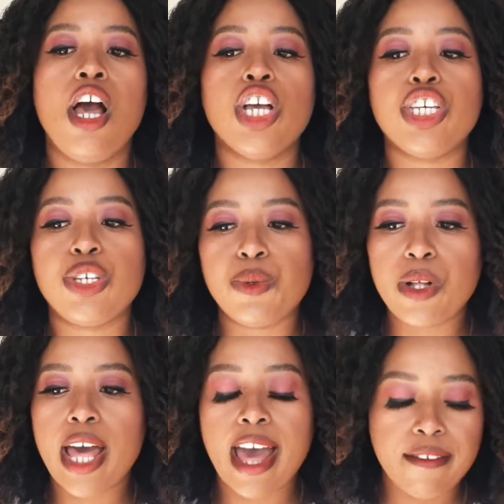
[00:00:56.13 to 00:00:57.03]
you will
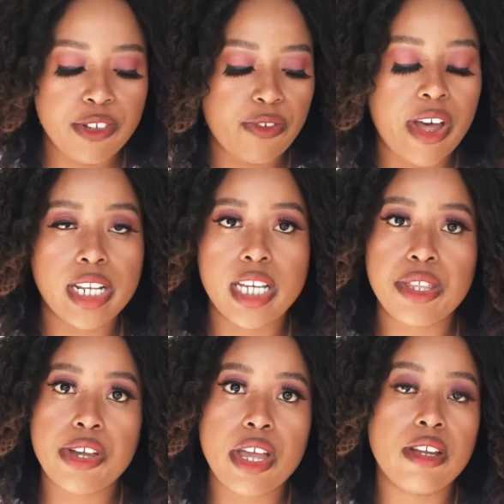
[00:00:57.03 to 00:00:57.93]
have to find either
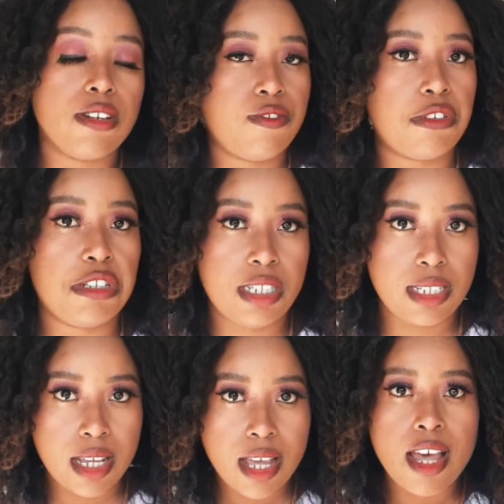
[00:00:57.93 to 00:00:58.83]
a
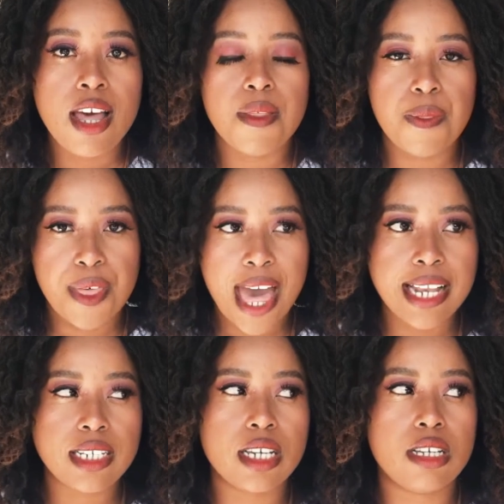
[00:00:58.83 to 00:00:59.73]
university
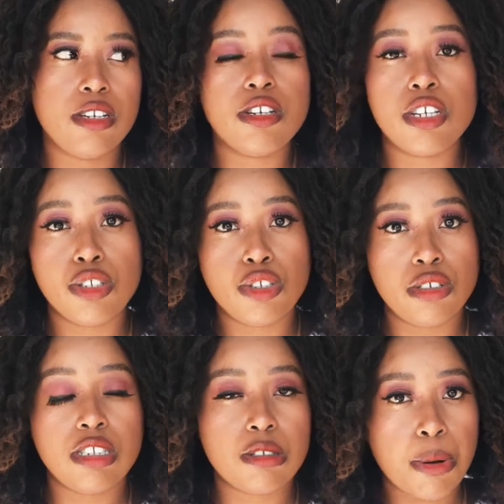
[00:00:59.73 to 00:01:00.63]
that you can do
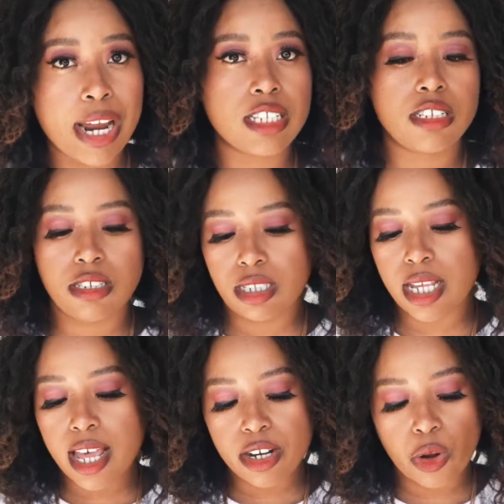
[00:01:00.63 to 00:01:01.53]
this practicals
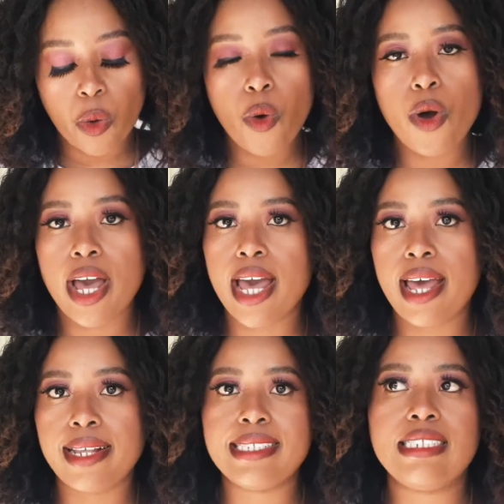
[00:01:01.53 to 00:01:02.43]
at, or
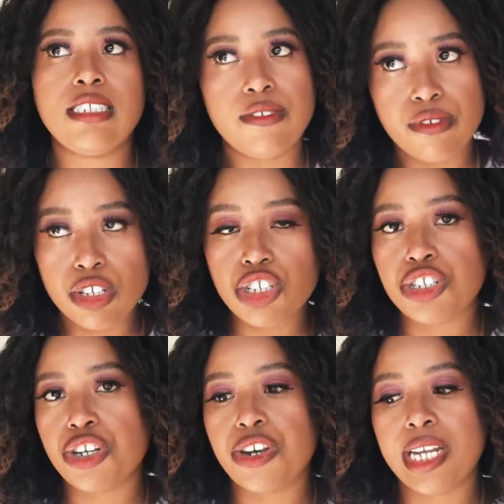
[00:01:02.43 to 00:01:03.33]
a civil
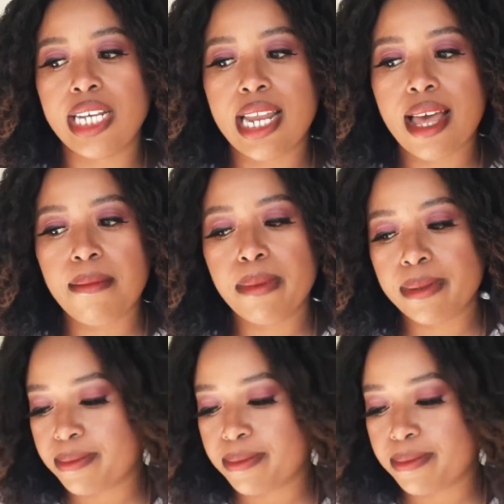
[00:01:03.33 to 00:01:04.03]
engineering lab,